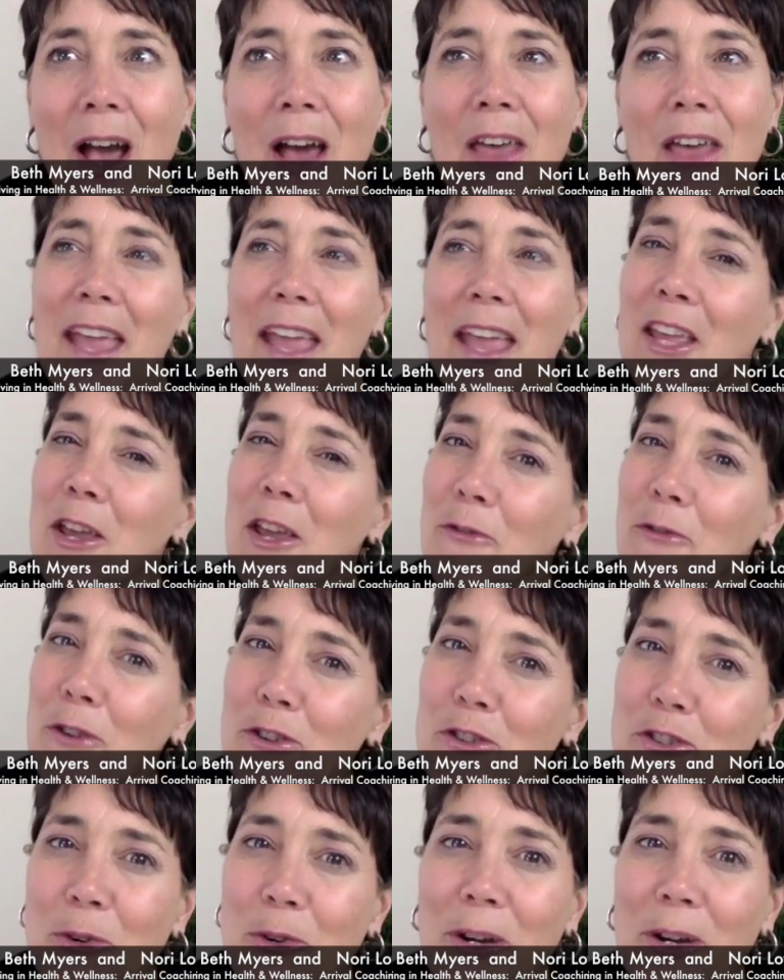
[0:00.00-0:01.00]
Thank you for
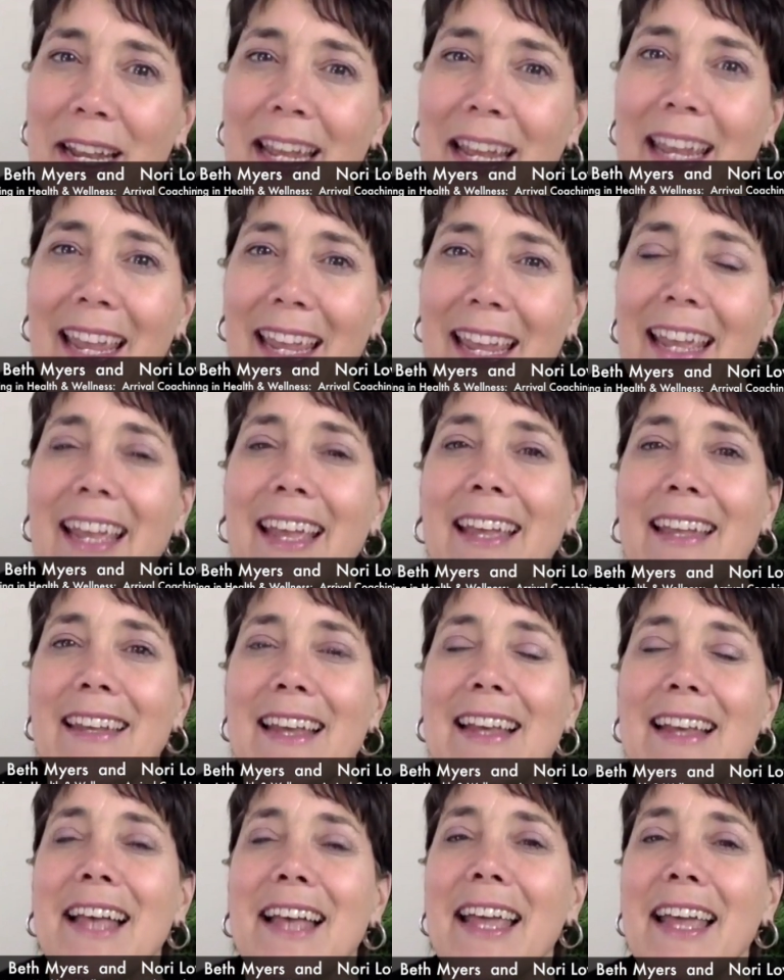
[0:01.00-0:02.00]
joining in
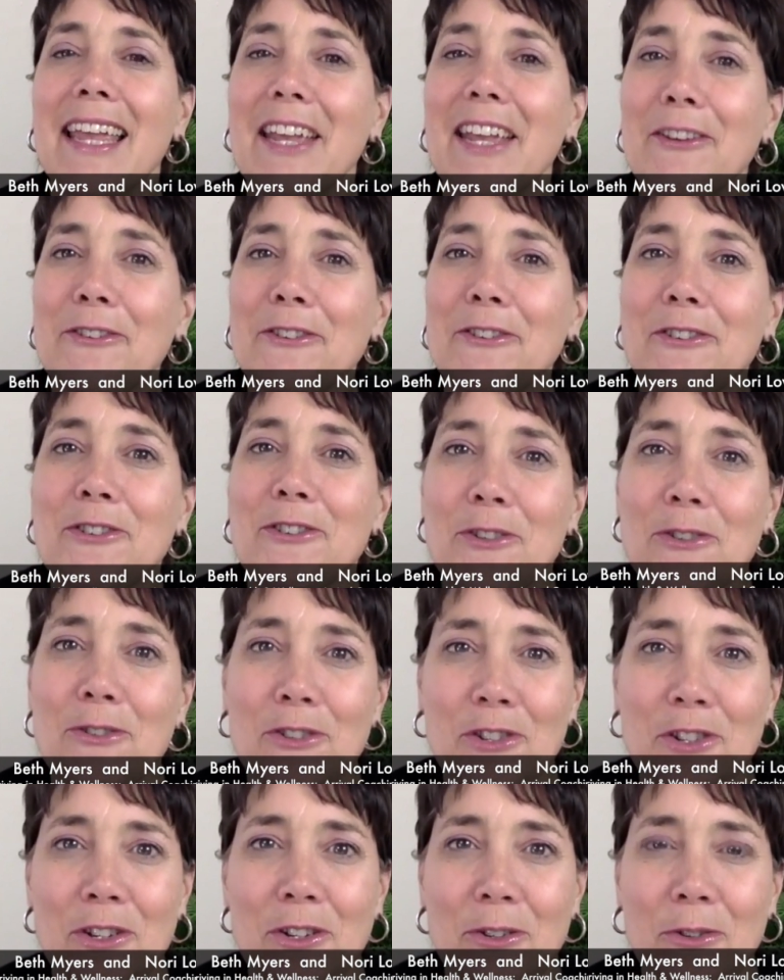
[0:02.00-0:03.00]
as I
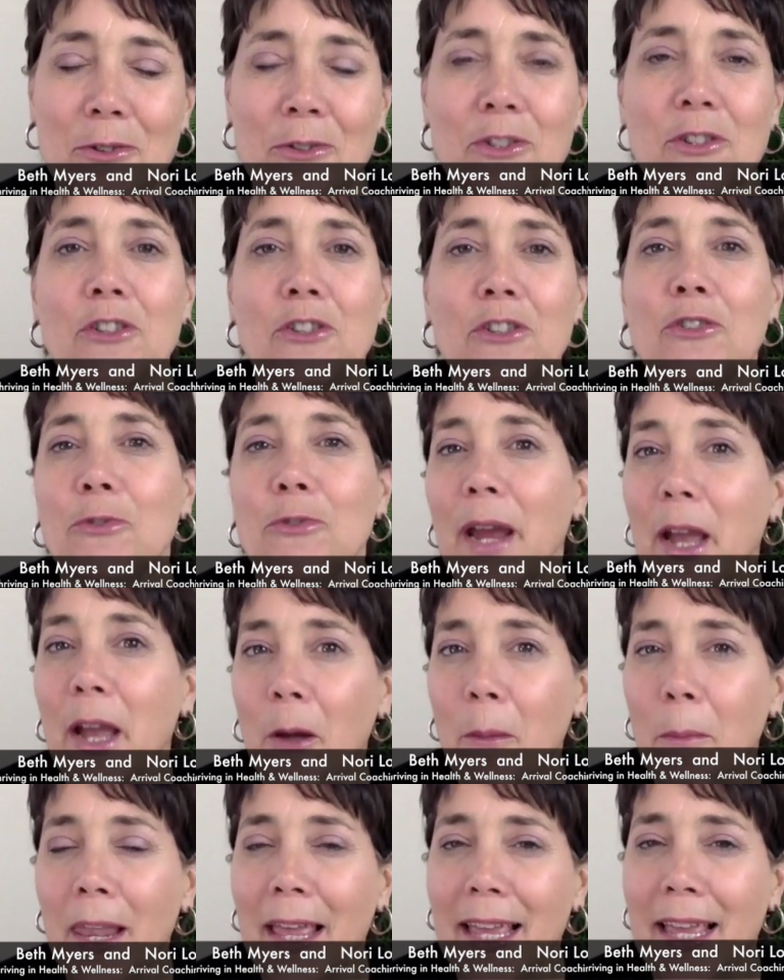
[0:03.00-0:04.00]
introduce you to
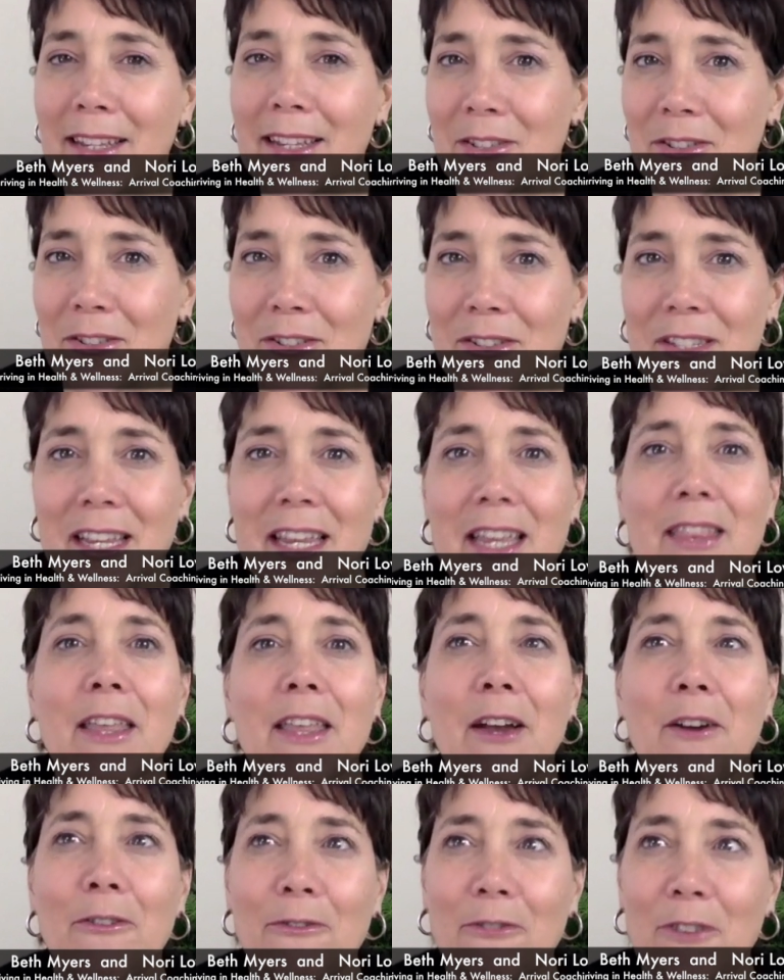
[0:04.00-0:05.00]
trailblazers in
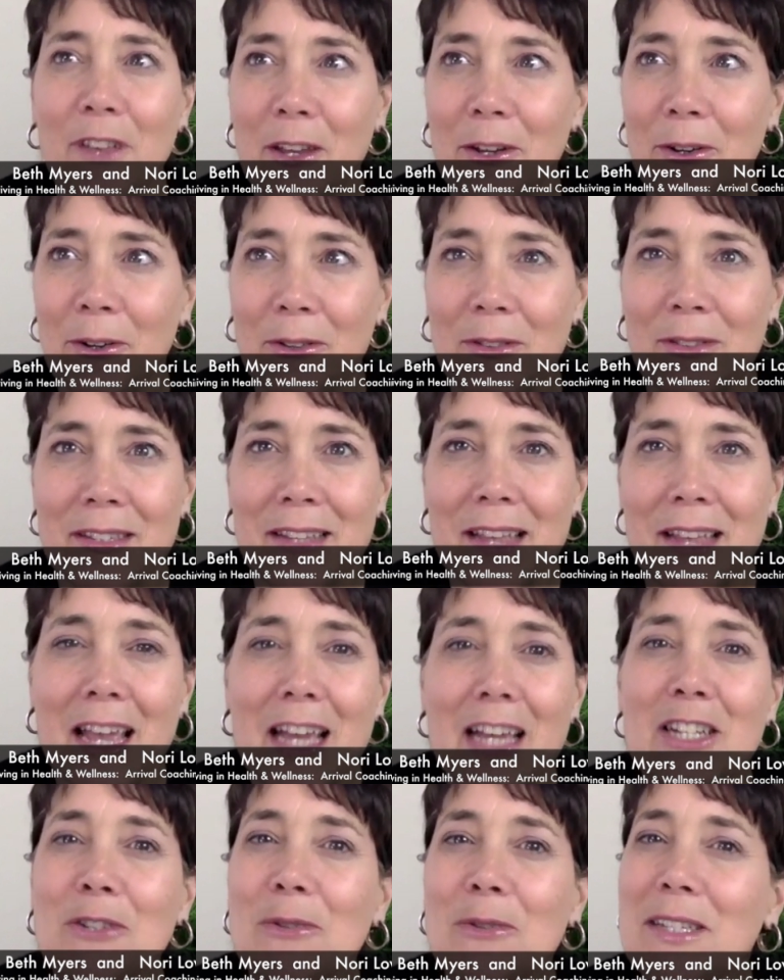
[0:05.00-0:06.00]
their fields
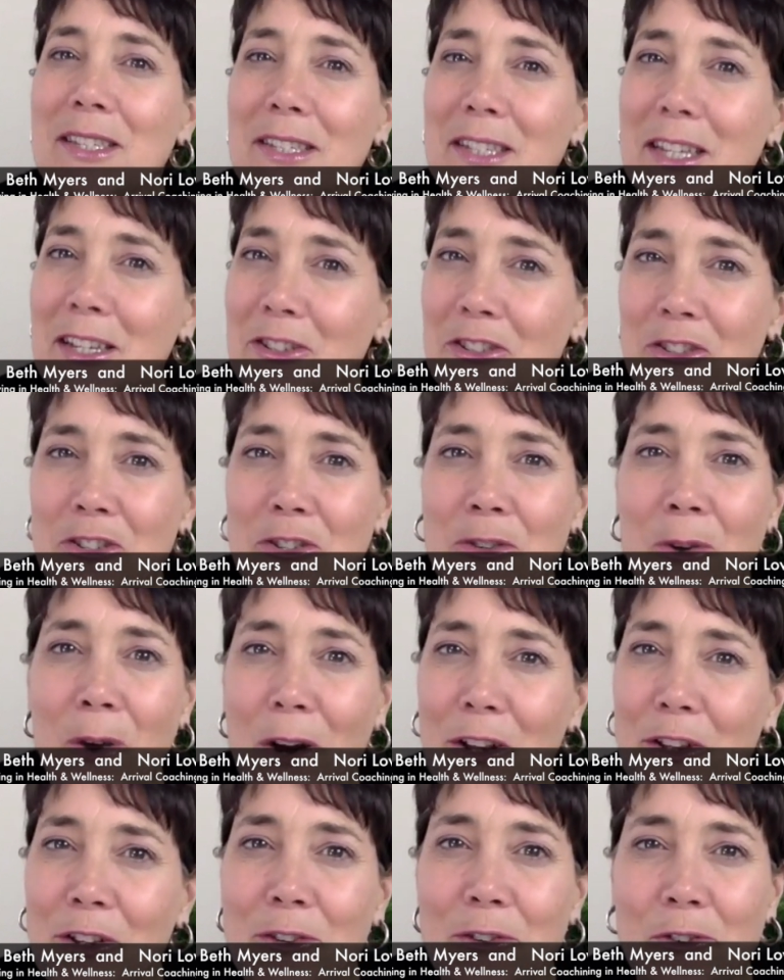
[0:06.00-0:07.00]
to assist you
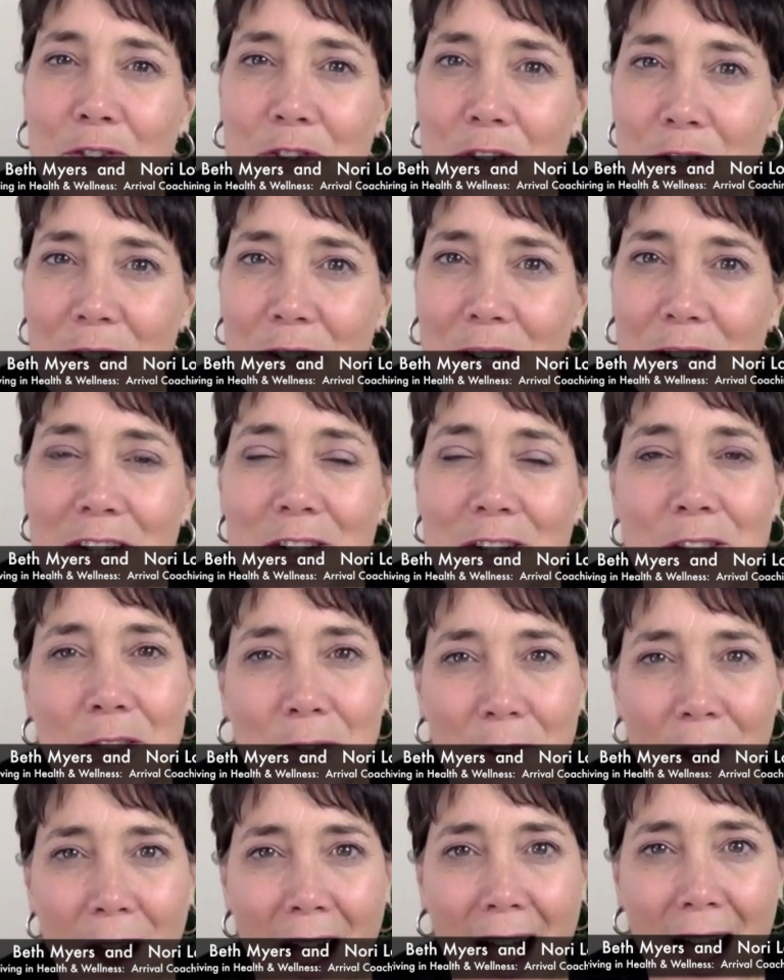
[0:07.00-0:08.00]
on your journey to
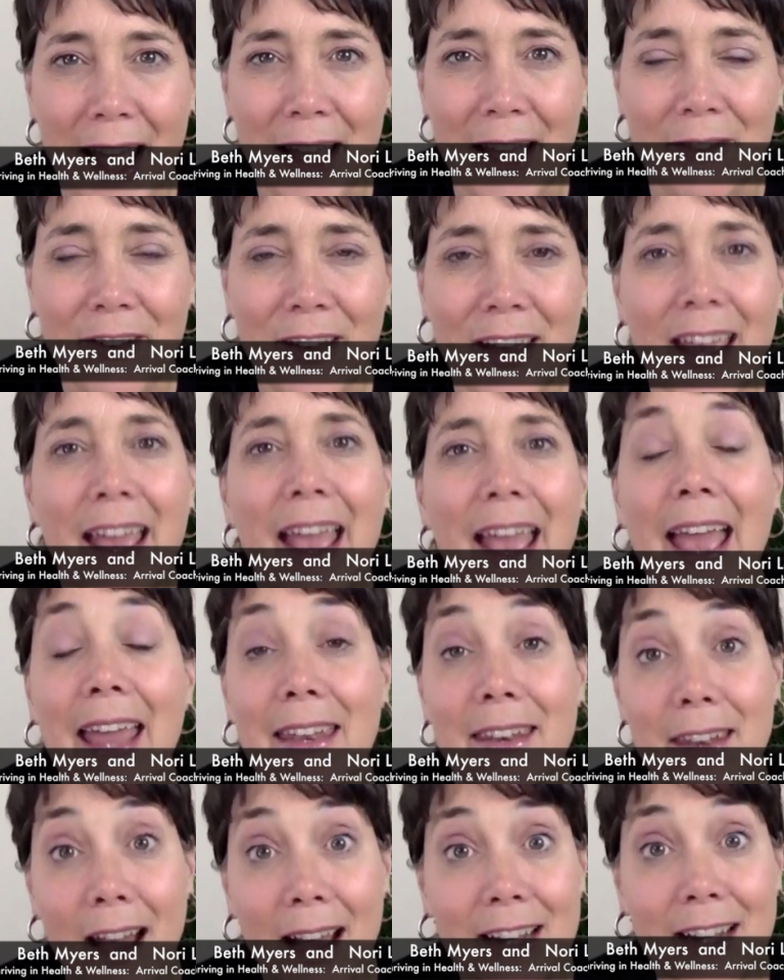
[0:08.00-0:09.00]
thrive and
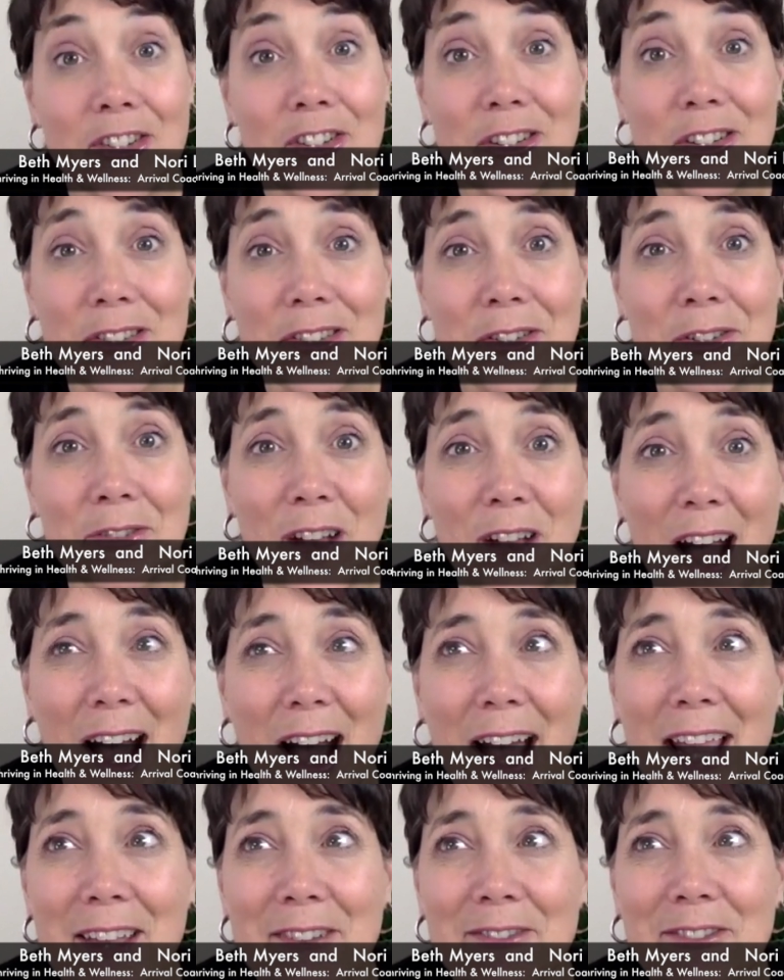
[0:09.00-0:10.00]
not just
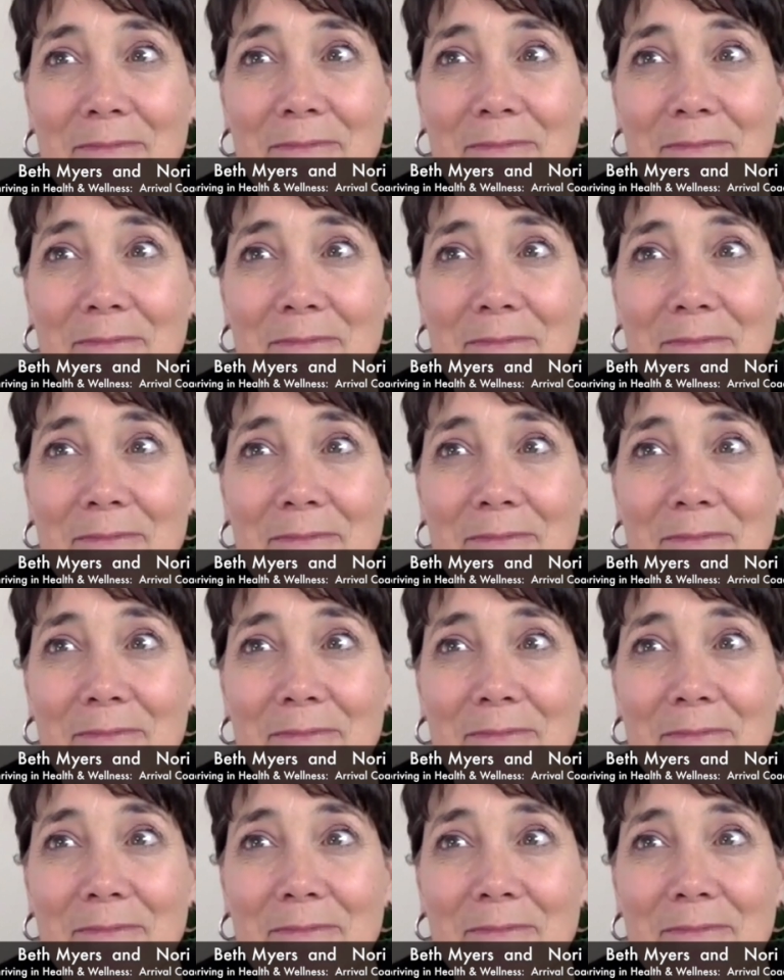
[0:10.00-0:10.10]
survive.